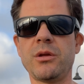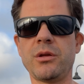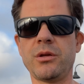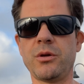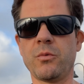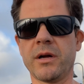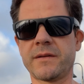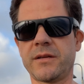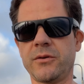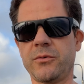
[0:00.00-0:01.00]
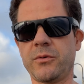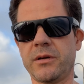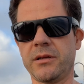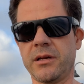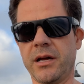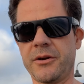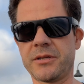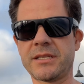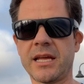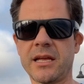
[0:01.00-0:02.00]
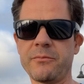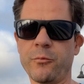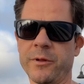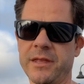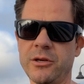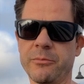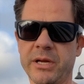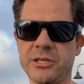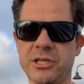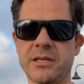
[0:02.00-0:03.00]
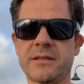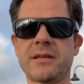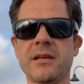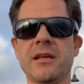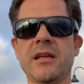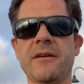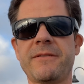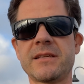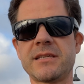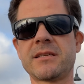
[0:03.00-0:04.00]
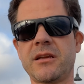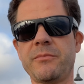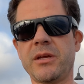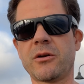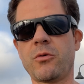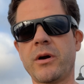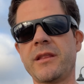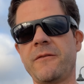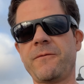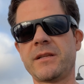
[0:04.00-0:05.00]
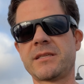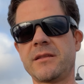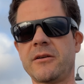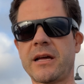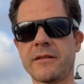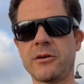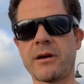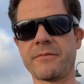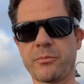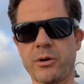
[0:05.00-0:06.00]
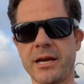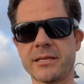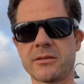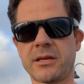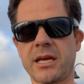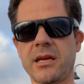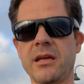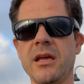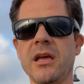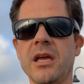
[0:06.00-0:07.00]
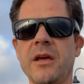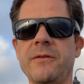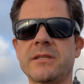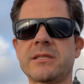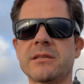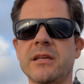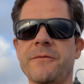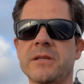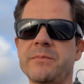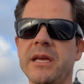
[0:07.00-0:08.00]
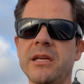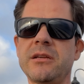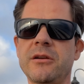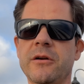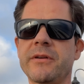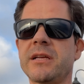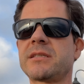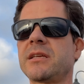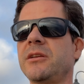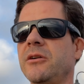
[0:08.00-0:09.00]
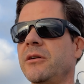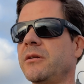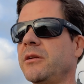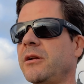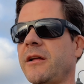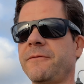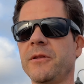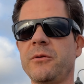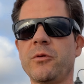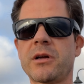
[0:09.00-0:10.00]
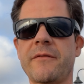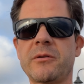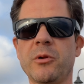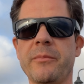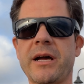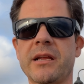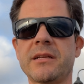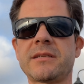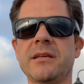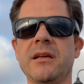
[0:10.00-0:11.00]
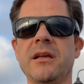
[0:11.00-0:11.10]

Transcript: you want to understand within your budget if this is going to be a coin that fits in there now that you have the price, okay? If it's making you nervous and you're not feeling real comfortable about it,